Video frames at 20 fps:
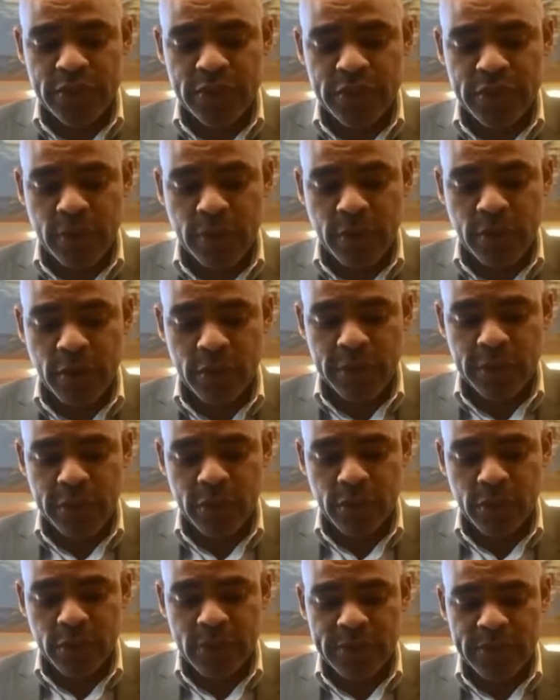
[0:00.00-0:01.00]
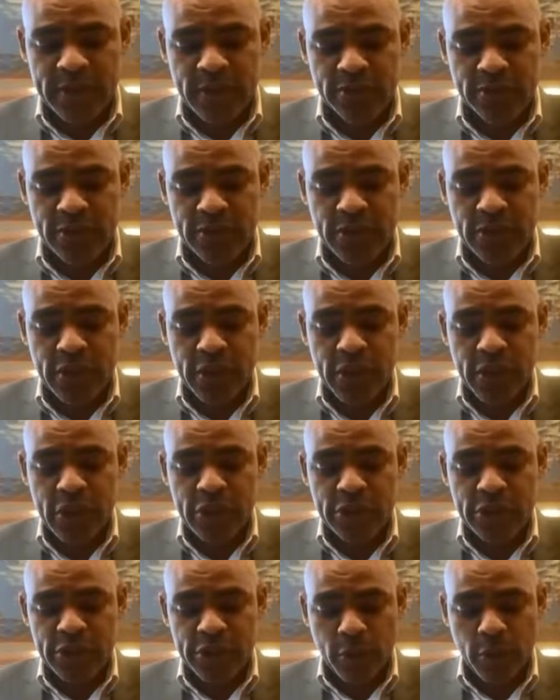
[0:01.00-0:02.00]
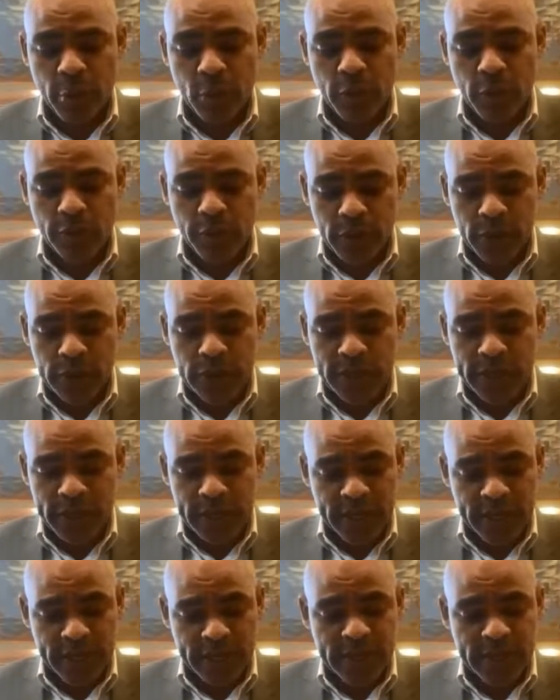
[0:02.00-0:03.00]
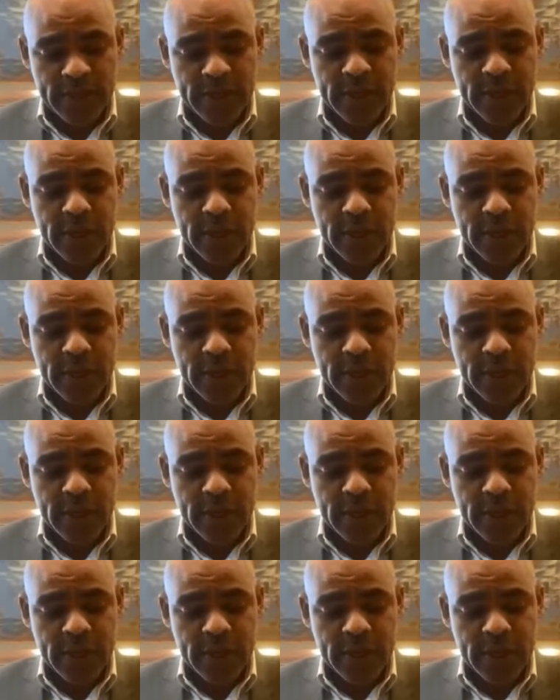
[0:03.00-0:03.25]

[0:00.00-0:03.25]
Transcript: to some of our key organisations to support volunteers